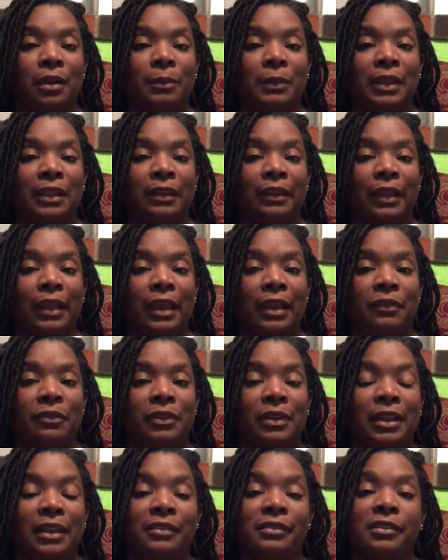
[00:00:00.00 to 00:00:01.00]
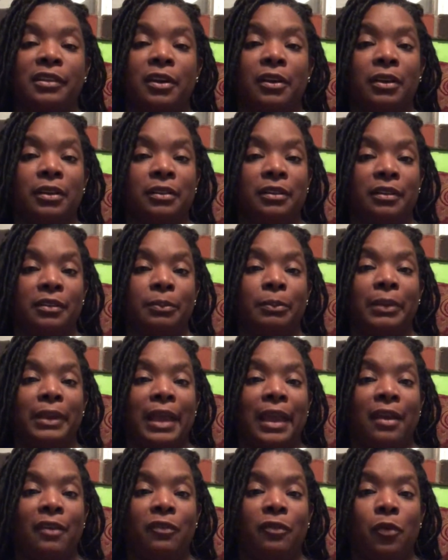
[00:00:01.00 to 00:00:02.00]
in life, and I started this
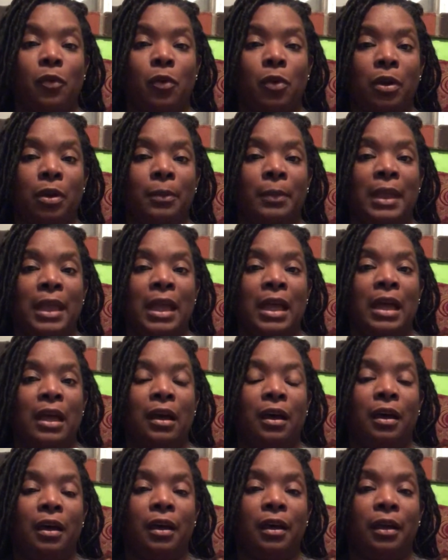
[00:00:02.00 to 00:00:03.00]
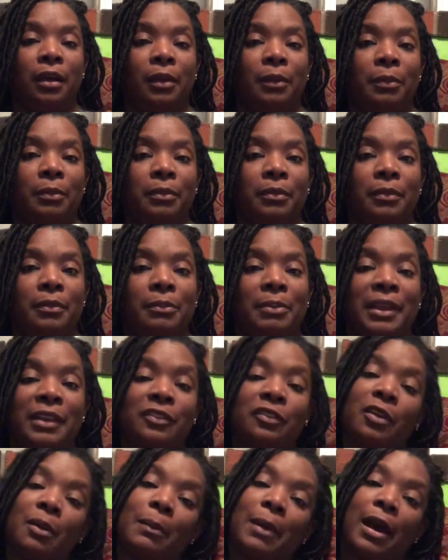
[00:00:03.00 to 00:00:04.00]
platform
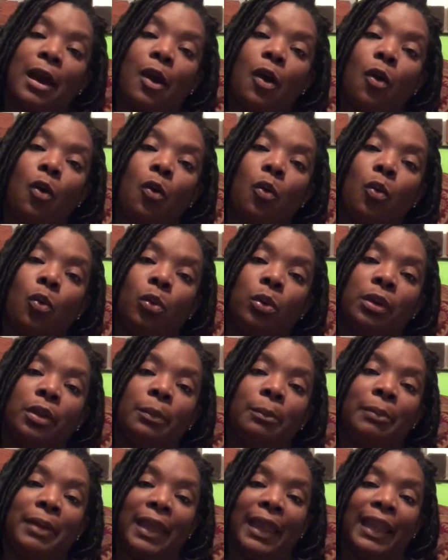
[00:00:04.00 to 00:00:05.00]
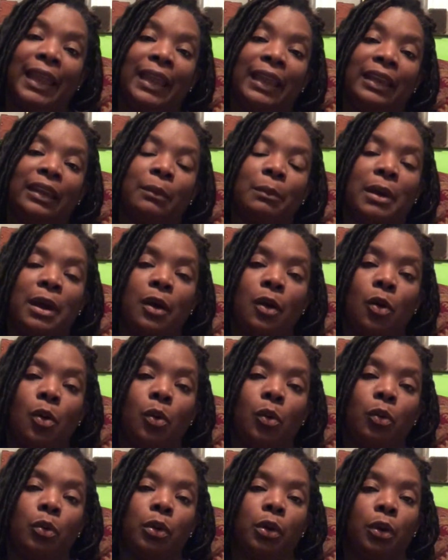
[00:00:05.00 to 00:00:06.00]
based on my own pain and my
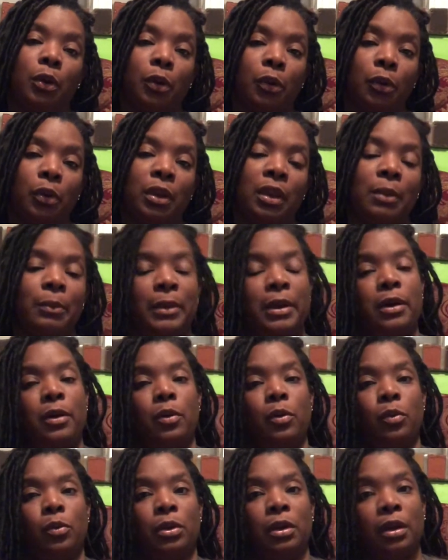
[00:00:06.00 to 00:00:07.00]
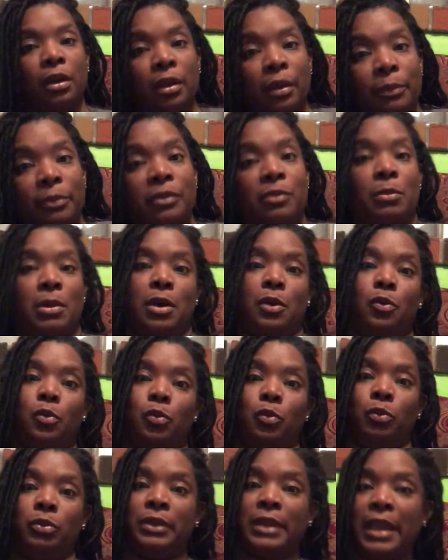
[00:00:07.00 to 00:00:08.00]
own hurt and my own ups and my
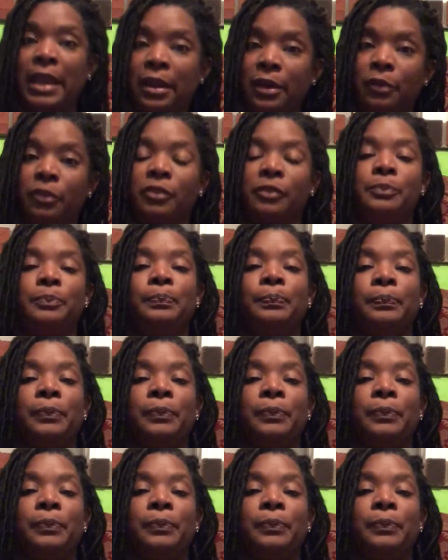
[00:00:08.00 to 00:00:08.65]
own downs.